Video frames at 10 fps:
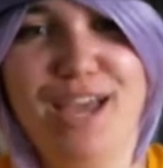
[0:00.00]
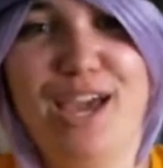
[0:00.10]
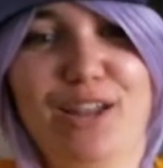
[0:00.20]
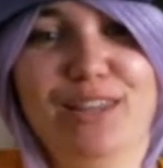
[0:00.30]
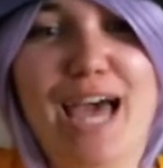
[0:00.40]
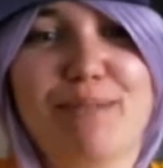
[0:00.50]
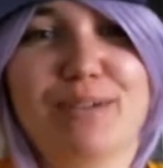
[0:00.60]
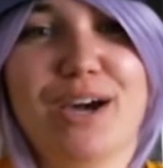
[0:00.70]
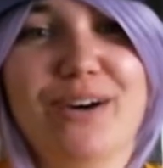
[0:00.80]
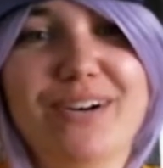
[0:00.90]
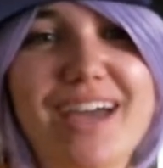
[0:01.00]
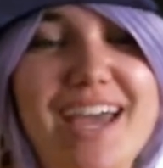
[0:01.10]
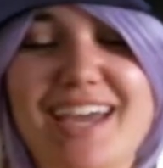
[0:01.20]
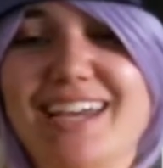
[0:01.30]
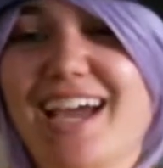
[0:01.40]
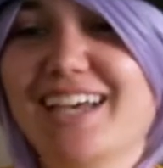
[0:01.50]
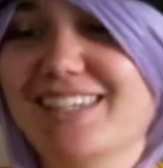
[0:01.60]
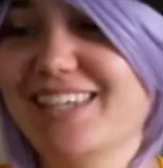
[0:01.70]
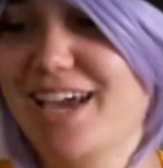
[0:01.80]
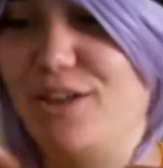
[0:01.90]
in a lab coat, and he has
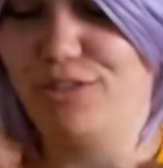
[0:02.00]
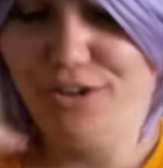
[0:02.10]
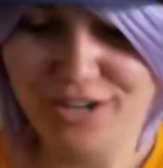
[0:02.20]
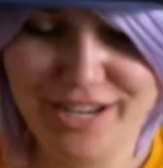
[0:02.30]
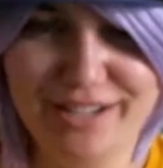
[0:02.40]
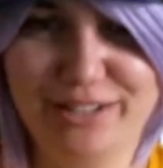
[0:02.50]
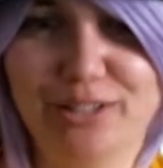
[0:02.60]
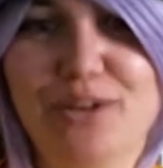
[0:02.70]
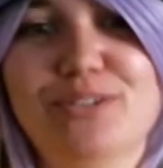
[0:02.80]
like 30 glow